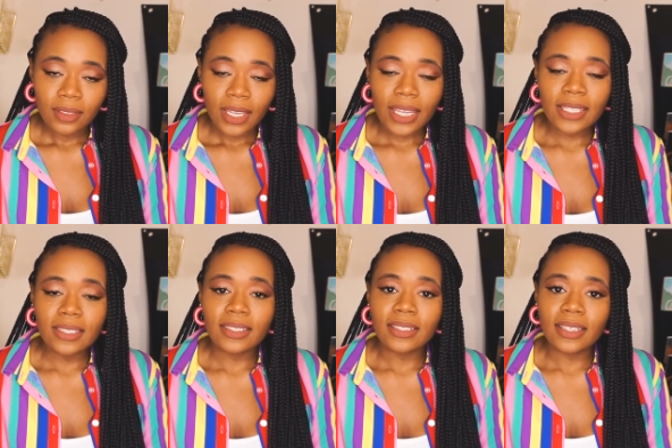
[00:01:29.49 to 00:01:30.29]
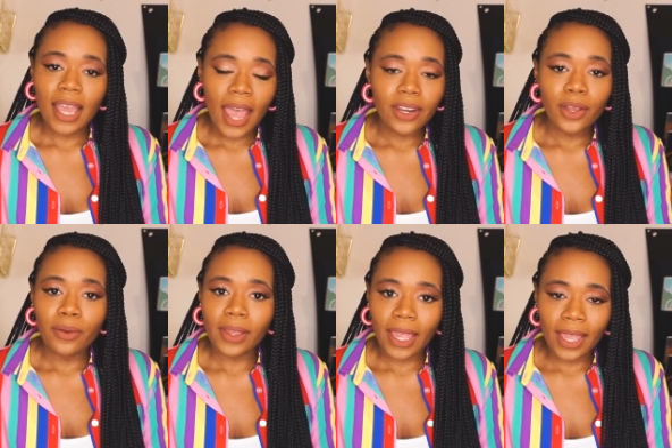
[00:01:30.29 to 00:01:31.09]
It is not
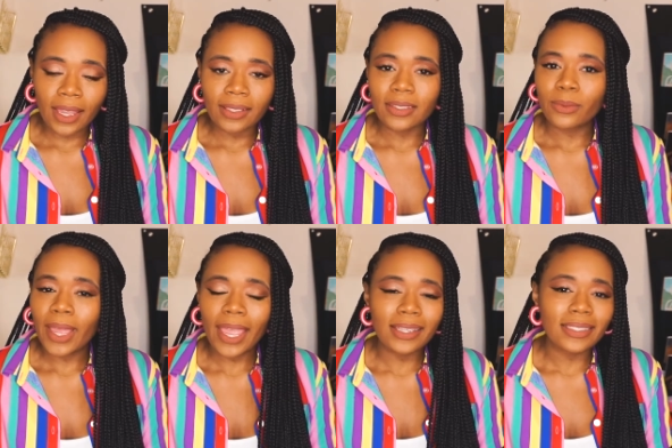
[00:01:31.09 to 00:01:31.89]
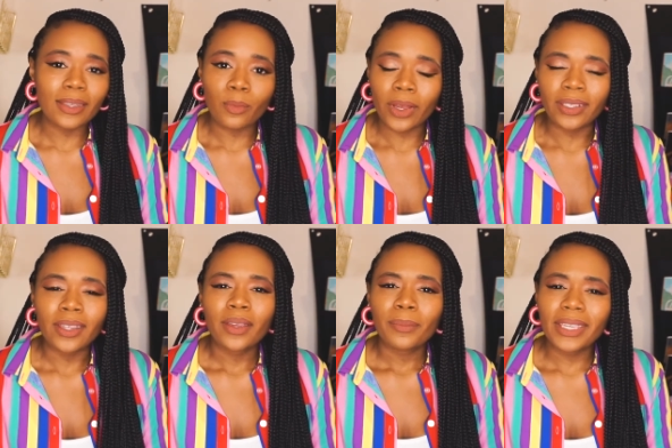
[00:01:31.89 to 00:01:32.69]
okay to hate someone
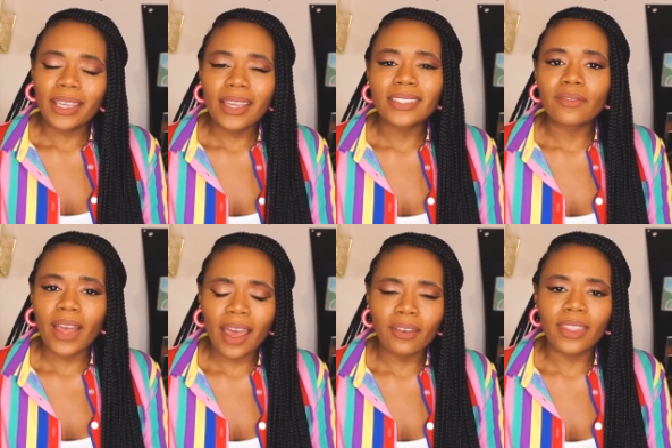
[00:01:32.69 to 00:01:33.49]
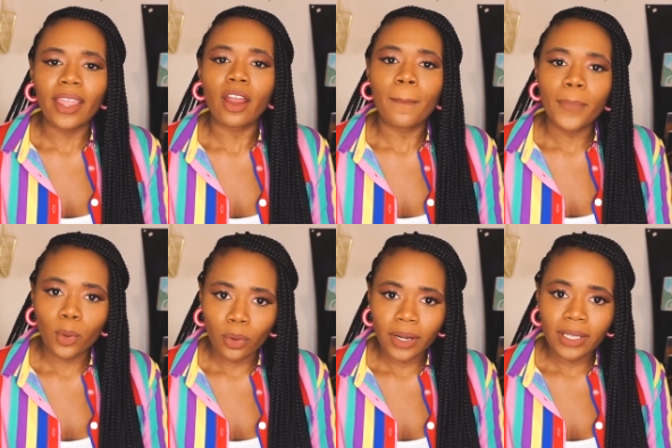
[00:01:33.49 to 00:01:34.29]
because of how they are
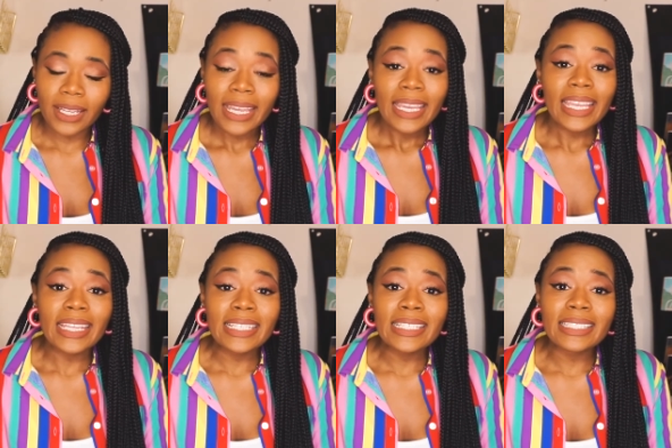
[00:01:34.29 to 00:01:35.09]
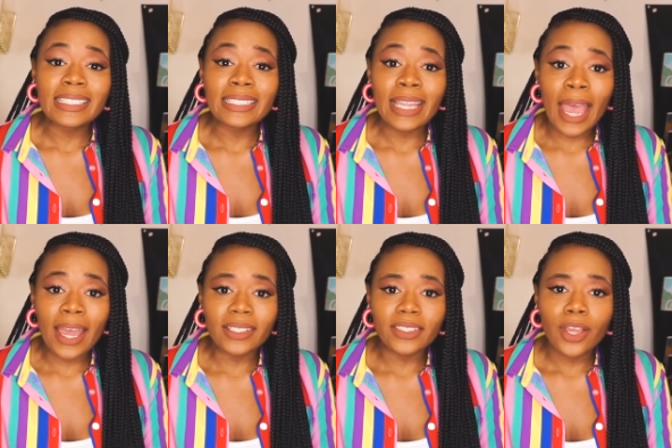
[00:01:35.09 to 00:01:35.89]
born. It is
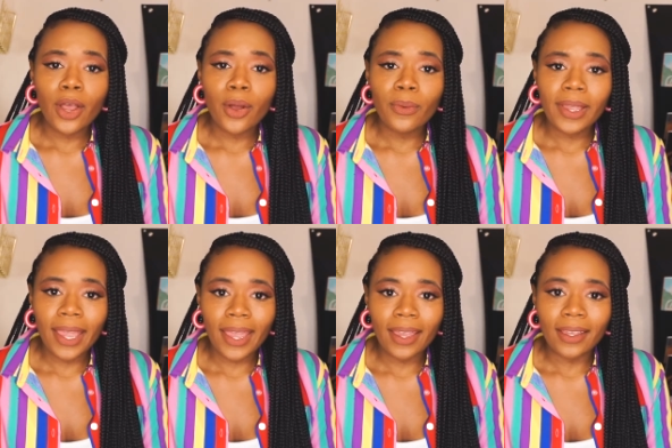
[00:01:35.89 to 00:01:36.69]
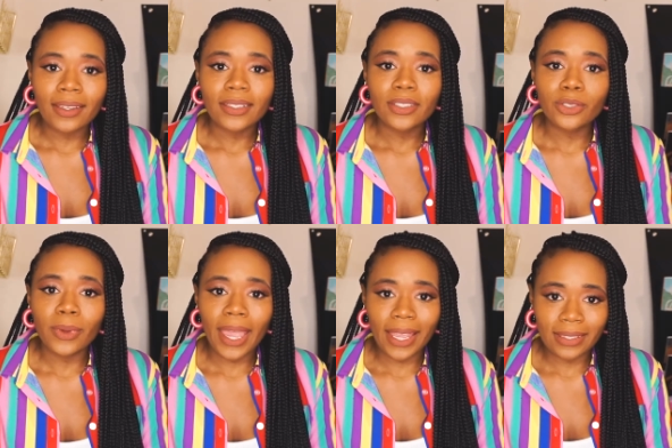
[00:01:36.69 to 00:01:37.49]
not okay to
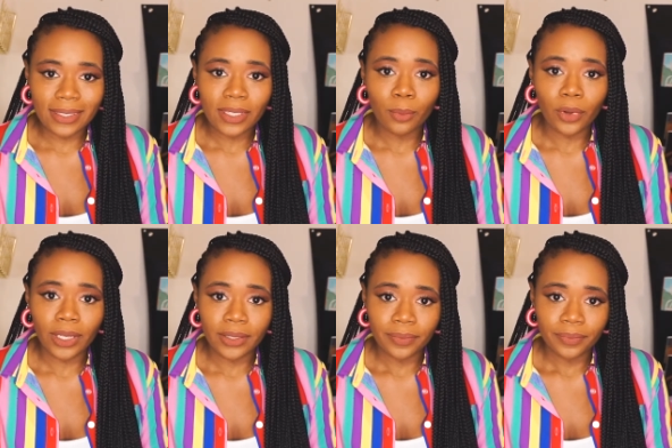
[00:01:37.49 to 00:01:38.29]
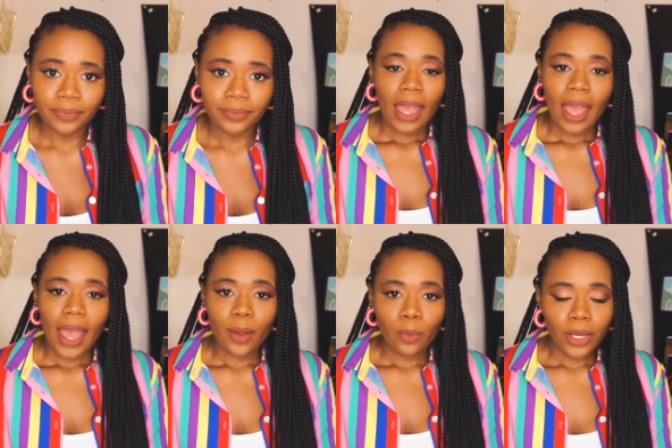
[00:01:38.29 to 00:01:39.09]
hate someone.
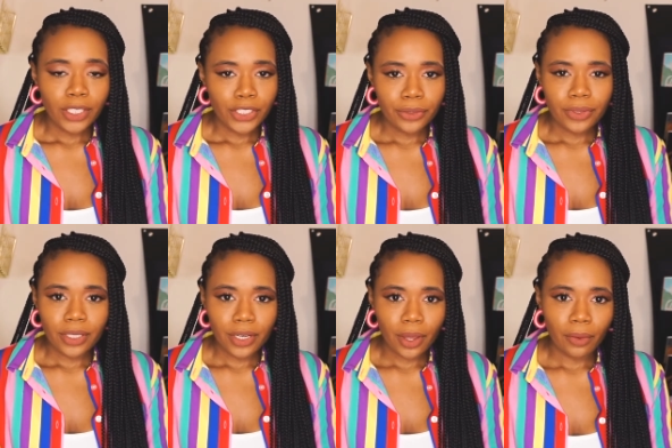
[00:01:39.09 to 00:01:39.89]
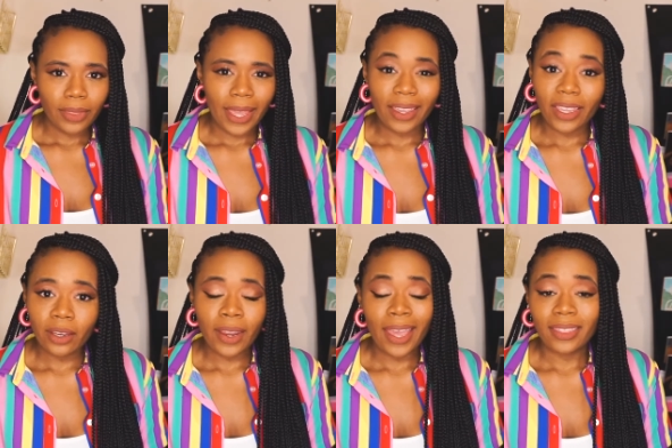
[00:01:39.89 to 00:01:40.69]
I wanted you to know that
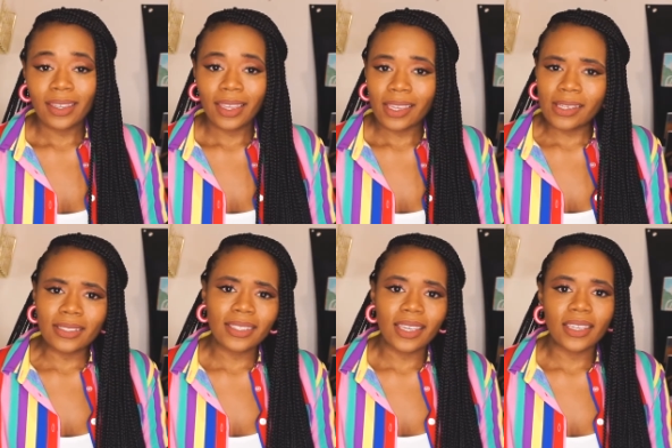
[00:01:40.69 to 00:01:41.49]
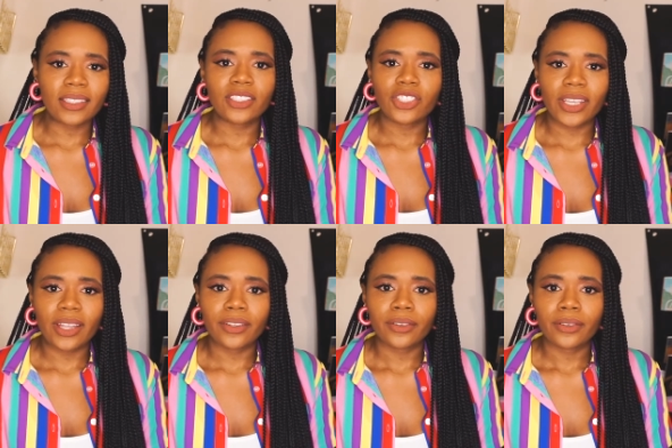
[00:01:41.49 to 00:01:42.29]
here at the Keys Kids
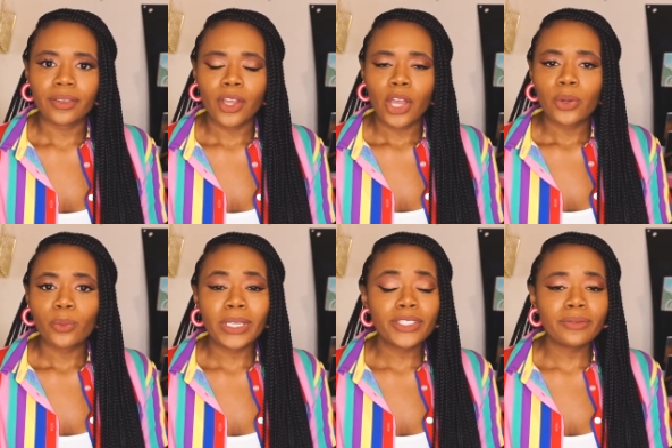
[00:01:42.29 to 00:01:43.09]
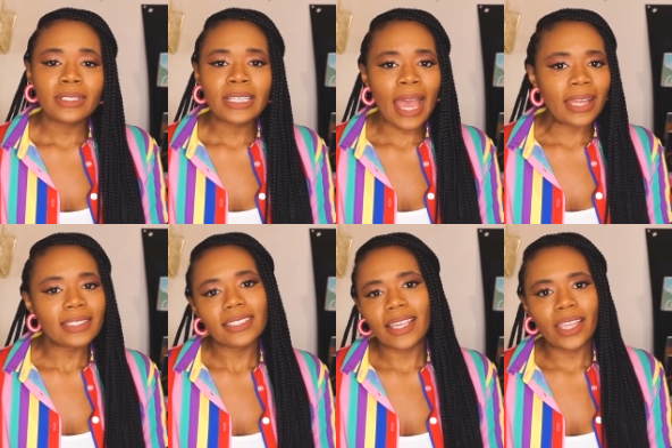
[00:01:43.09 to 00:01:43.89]
Channel, we do not
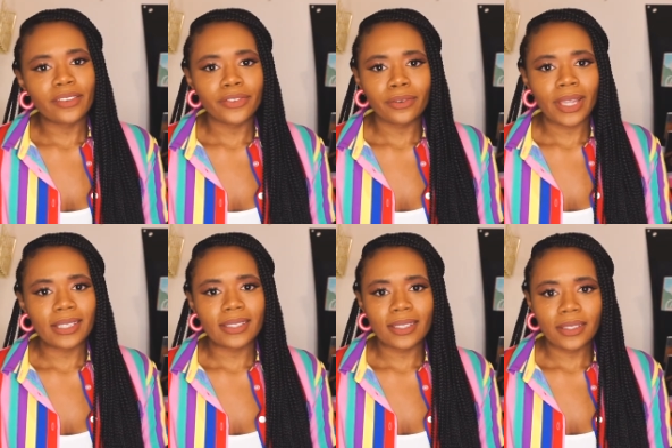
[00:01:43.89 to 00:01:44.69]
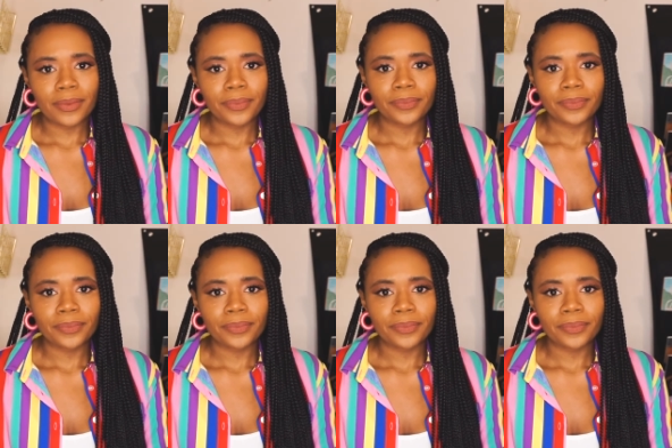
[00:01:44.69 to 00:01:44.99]
stand for racism.